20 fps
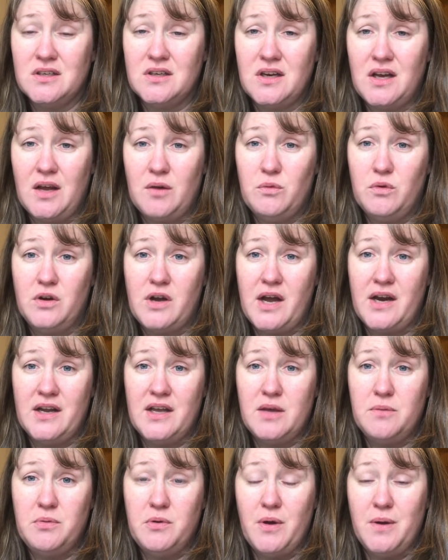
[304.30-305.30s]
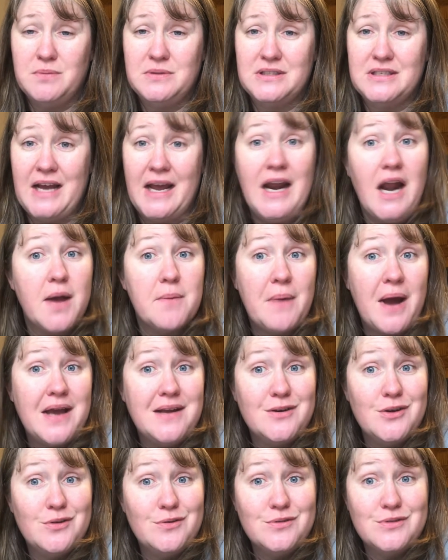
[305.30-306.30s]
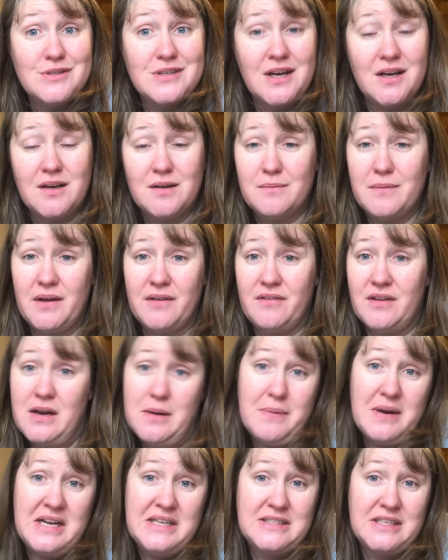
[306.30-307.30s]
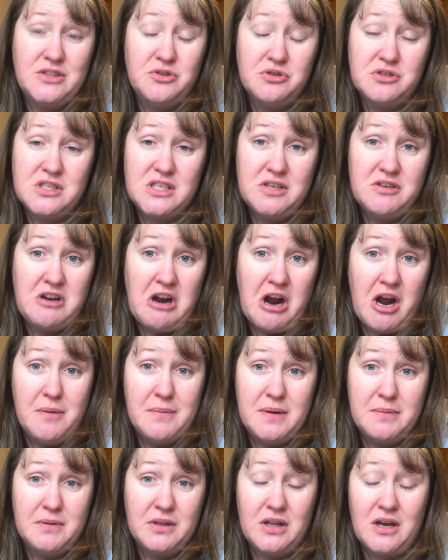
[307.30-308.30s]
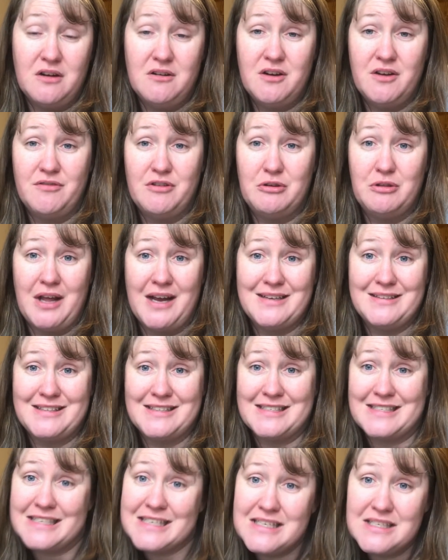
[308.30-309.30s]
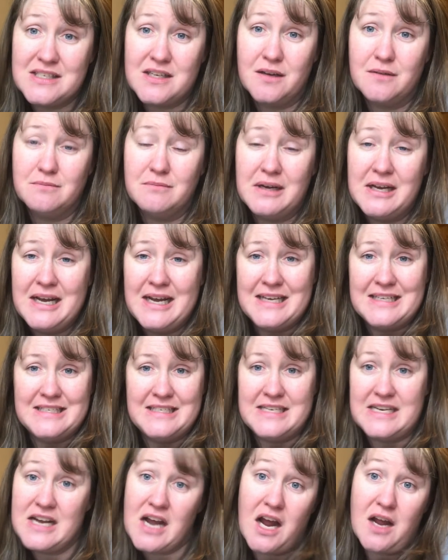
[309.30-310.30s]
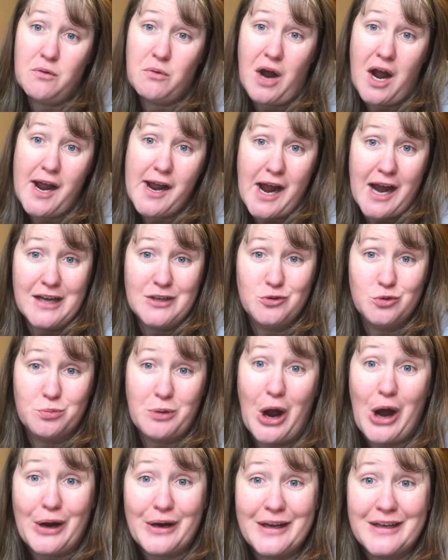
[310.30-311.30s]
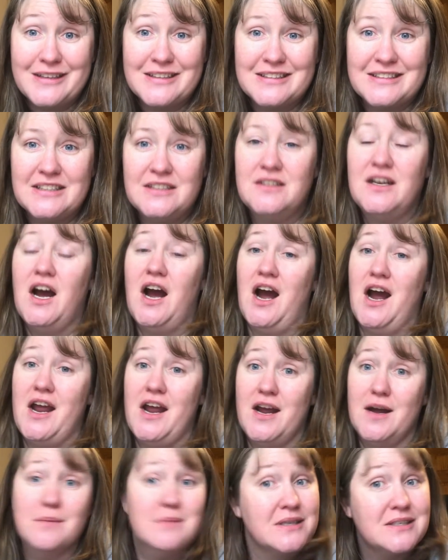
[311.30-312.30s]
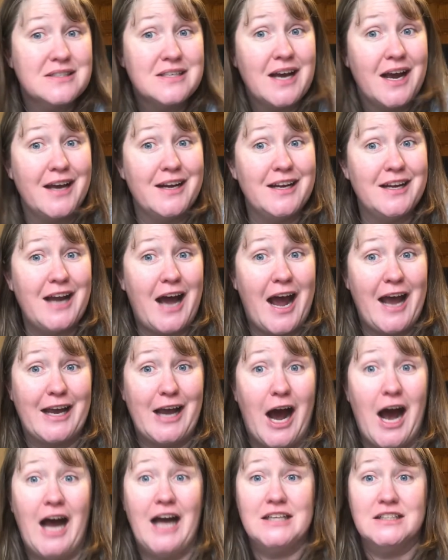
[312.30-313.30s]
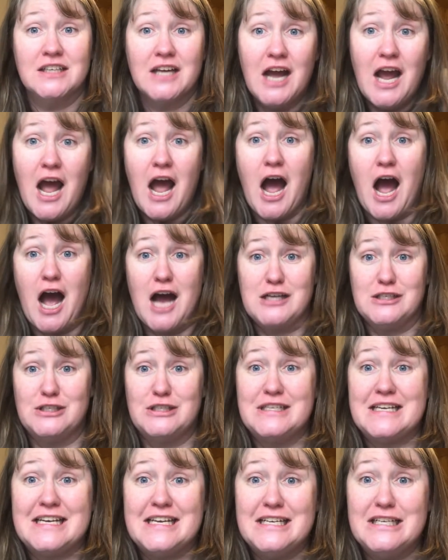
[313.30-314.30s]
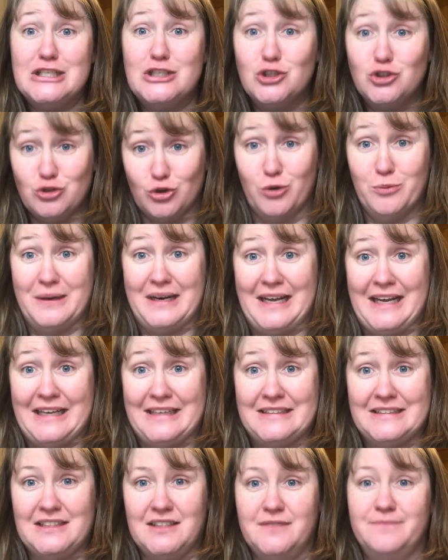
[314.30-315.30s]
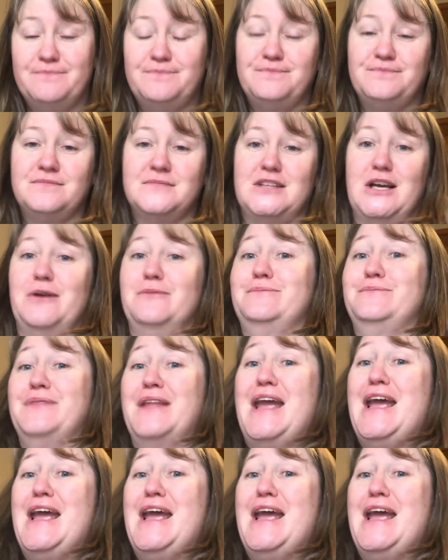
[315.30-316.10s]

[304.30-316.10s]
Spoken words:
and we'll kind of keep you up to date. I might do some, if anybody's interested, comment below if you'd like to see some DIY hydroponics. I am excited. I got a seed to germinate. So,